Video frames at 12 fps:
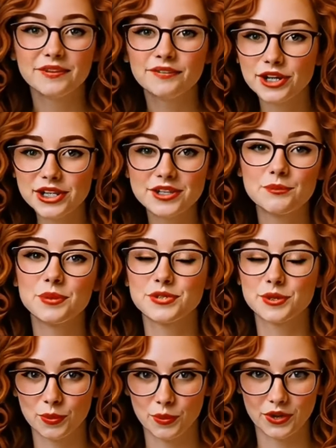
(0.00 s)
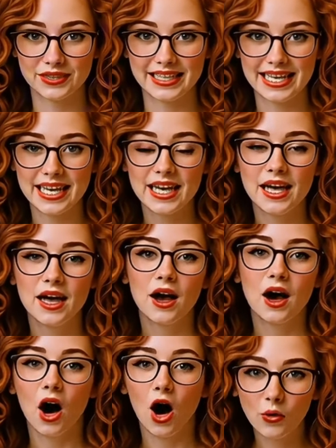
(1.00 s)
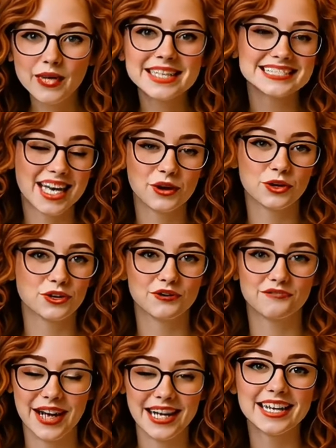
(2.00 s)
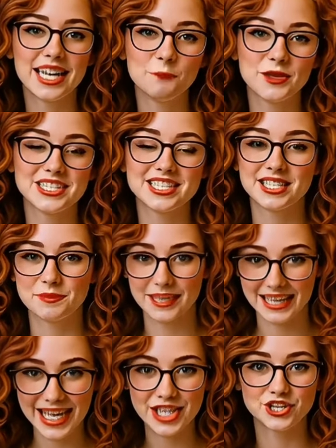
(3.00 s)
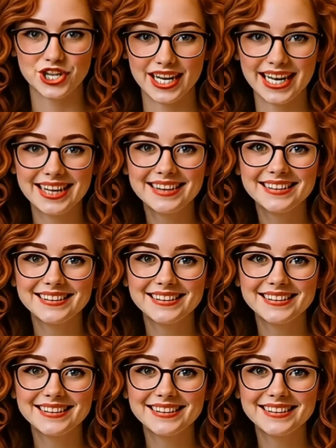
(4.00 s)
Third, and most importantly, always download your final image as a PNG.